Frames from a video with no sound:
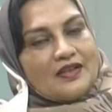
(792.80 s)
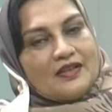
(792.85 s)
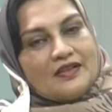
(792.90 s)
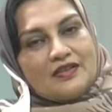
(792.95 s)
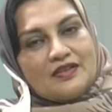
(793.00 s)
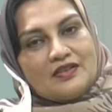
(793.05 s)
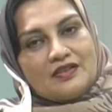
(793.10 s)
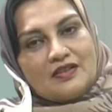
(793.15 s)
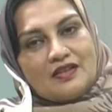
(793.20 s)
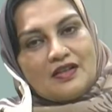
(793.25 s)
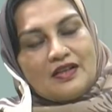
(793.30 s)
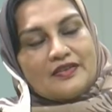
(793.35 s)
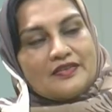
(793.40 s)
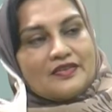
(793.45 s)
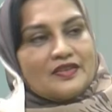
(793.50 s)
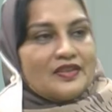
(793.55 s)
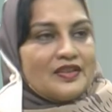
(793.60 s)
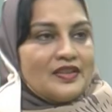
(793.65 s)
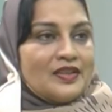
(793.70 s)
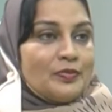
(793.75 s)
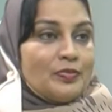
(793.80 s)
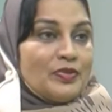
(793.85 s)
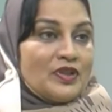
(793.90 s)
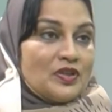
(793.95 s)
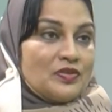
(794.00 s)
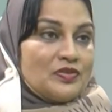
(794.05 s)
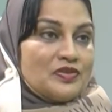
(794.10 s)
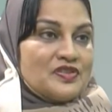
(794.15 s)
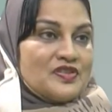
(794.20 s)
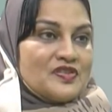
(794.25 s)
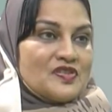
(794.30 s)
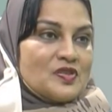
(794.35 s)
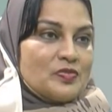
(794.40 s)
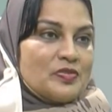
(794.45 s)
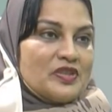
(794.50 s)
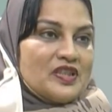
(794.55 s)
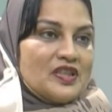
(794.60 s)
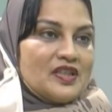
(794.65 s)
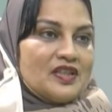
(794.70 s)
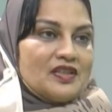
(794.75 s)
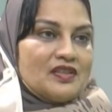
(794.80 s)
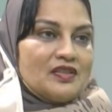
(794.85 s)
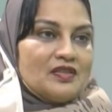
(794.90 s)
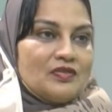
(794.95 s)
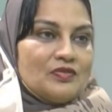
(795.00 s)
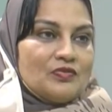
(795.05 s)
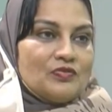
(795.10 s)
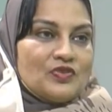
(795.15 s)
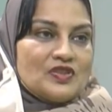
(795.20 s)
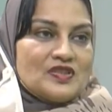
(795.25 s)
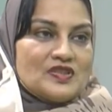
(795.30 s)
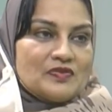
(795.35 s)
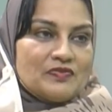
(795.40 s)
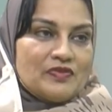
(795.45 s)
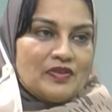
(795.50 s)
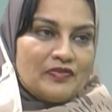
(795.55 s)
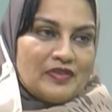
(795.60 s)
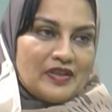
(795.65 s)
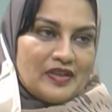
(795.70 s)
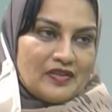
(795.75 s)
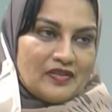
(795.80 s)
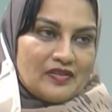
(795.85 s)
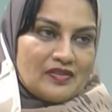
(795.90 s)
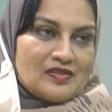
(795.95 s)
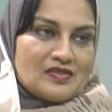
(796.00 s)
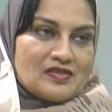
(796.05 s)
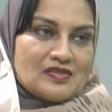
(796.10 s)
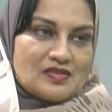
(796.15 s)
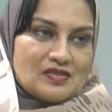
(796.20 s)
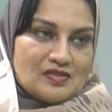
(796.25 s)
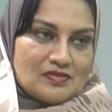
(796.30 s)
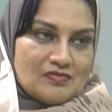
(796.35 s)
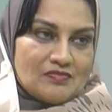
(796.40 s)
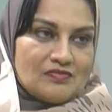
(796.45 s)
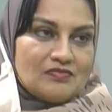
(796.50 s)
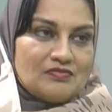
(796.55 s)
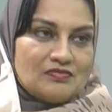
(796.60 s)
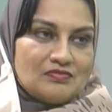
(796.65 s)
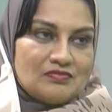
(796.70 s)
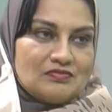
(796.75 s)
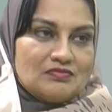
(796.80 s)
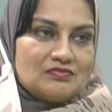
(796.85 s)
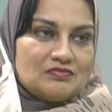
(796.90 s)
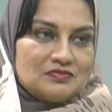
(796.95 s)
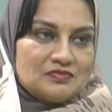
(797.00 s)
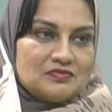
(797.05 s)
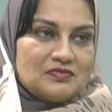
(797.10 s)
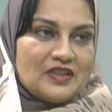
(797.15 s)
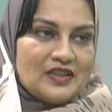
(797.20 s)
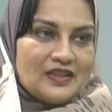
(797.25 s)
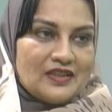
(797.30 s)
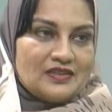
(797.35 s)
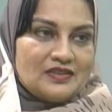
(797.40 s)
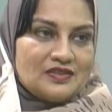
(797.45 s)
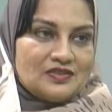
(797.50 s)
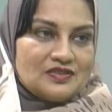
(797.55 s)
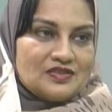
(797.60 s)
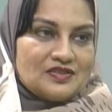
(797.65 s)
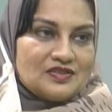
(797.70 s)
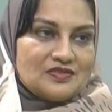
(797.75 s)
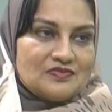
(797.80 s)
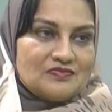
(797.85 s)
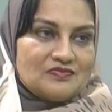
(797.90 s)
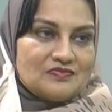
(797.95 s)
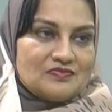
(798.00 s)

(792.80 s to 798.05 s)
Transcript: And are there any precautions to be taken once we wear this aligners?